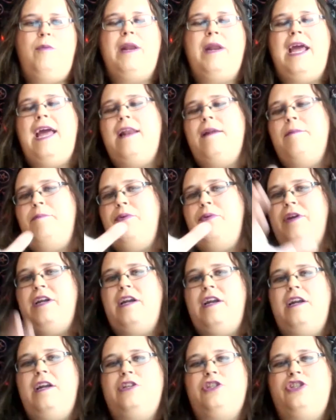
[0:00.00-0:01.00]
But I hadn't put
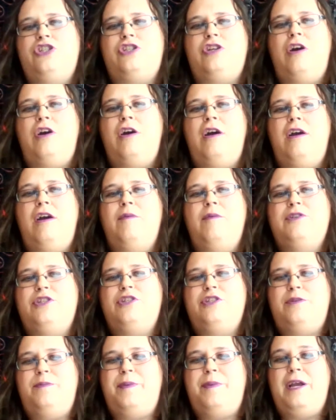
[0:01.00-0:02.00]
it in a jar,
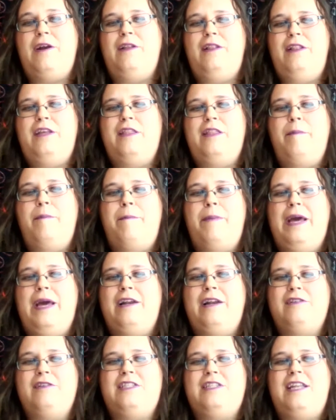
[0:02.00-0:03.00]
which is apparently the
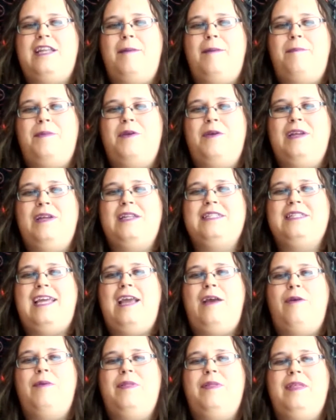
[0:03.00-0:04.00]
better step you can
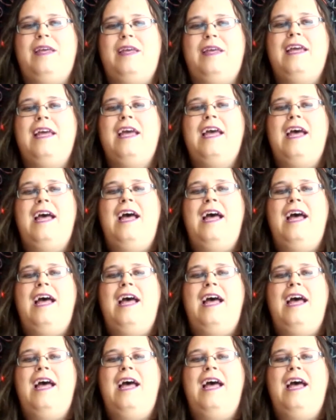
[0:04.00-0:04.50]
take with it.